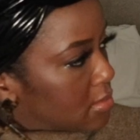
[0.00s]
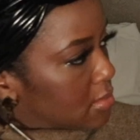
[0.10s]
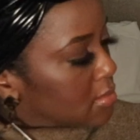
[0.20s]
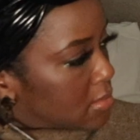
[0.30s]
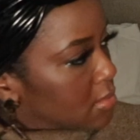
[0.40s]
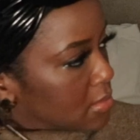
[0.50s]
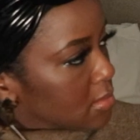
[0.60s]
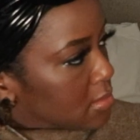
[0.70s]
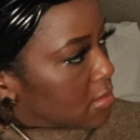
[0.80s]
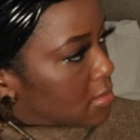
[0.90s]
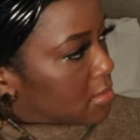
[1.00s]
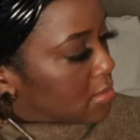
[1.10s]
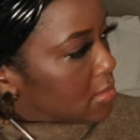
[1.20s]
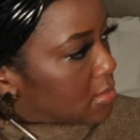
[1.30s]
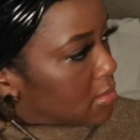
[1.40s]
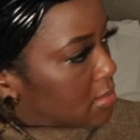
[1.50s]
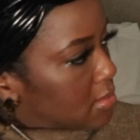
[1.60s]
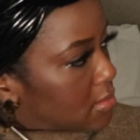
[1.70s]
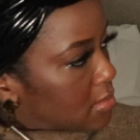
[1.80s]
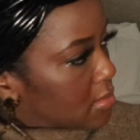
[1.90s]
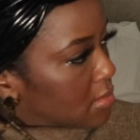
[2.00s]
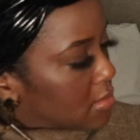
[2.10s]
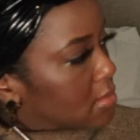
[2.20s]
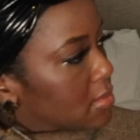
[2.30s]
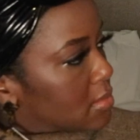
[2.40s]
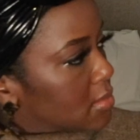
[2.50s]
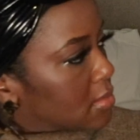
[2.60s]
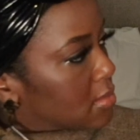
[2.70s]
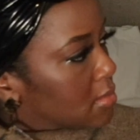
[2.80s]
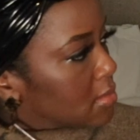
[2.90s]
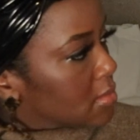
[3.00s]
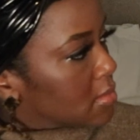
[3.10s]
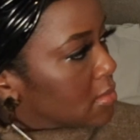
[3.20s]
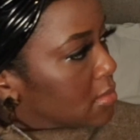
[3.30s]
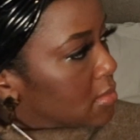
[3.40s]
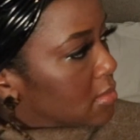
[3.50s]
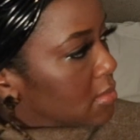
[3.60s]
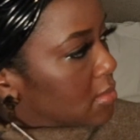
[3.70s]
No words are spoken by the person on screen.